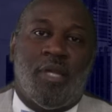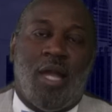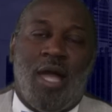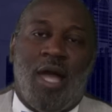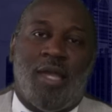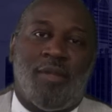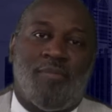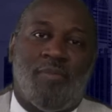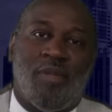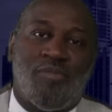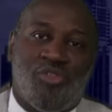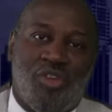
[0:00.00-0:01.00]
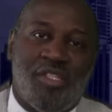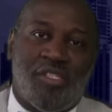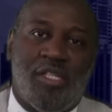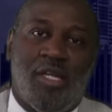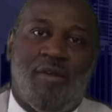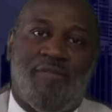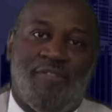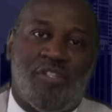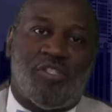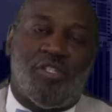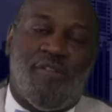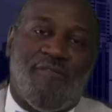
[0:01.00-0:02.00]
Hi, I'm Tracey L.
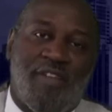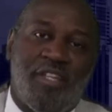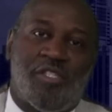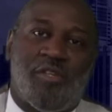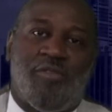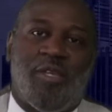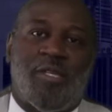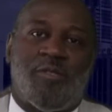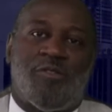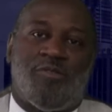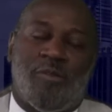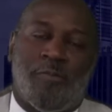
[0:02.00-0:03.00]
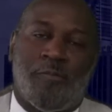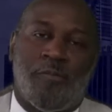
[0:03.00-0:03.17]
Fisher, the face of Reentry.